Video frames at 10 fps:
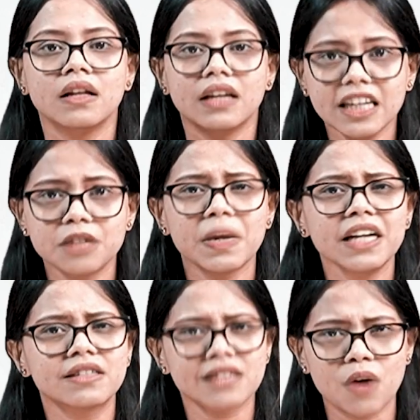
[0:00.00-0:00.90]
It
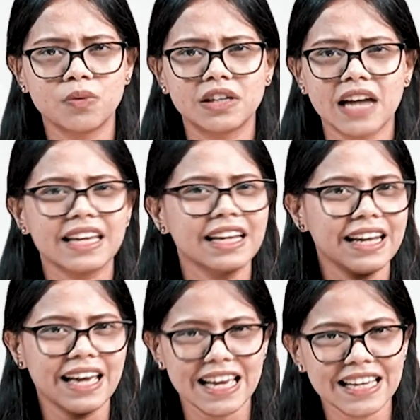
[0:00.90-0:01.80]
might sound like an
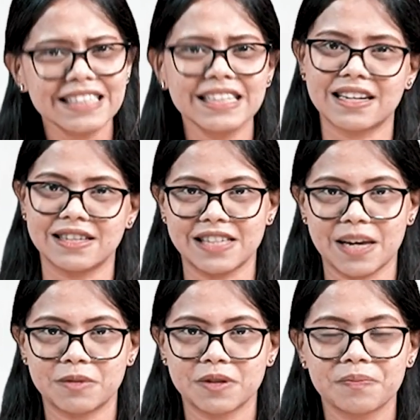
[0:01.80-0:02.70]
easy
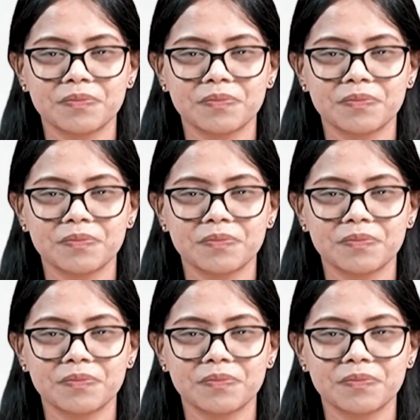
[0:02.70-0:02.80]
concept,